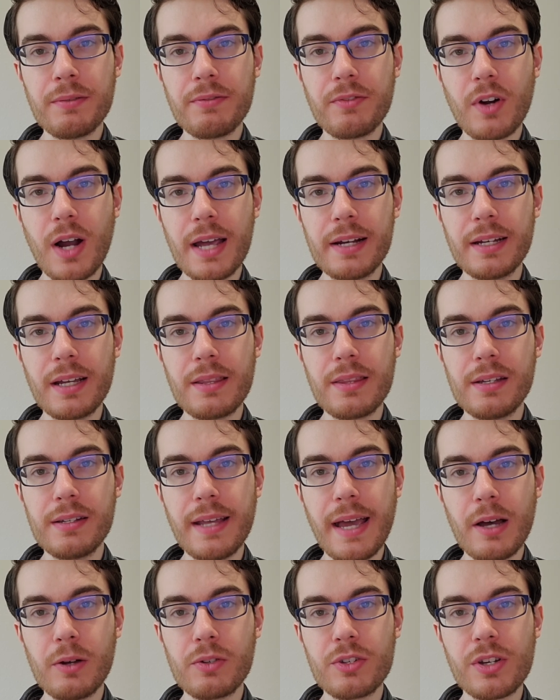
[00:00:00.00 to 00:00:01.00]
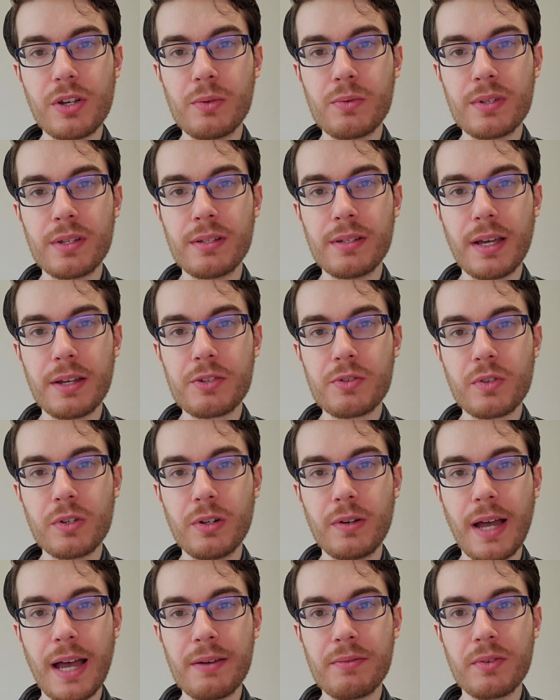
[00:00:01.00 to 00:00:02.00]
Friday, the Dow Jones
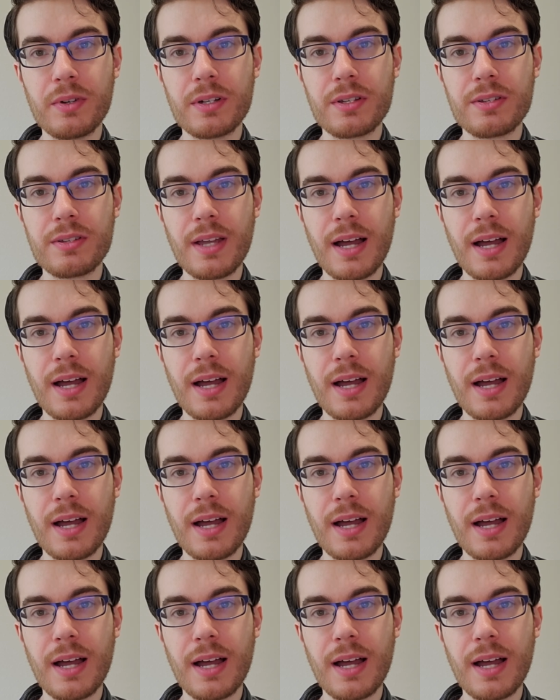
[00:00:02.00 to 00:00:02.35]
Industrial Average Stock